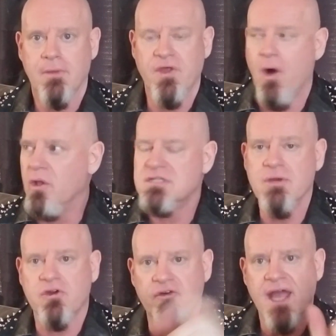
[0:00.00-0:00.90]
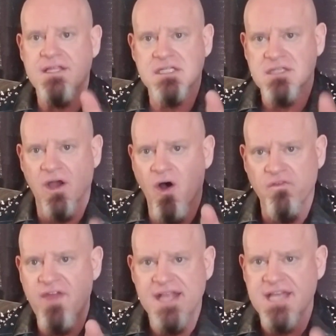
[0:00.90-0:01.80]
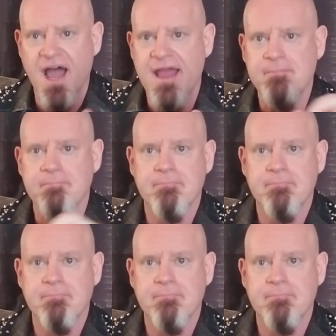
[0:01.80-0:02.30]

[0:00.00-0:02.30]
The ultimate creators of their time.